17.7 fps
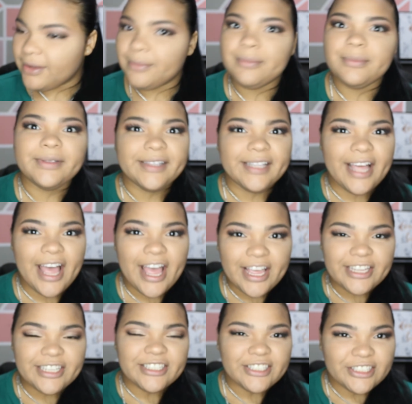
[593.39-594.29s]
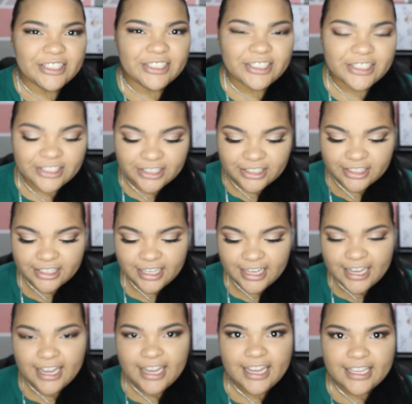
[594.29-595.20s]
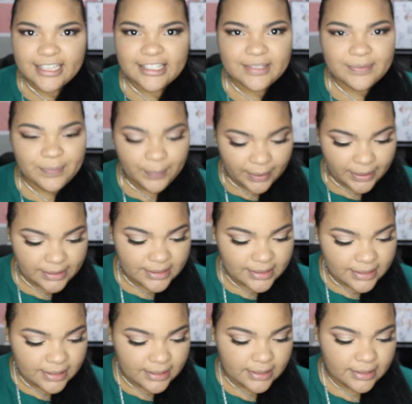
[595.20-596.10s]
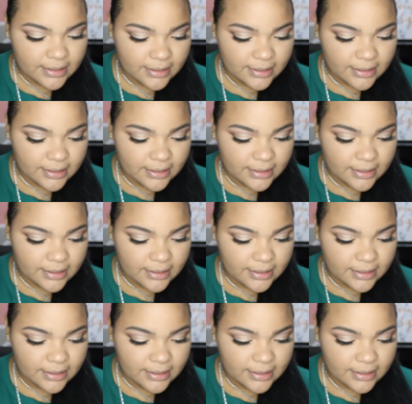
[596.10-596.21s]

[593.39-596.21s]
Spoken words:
blush is missing.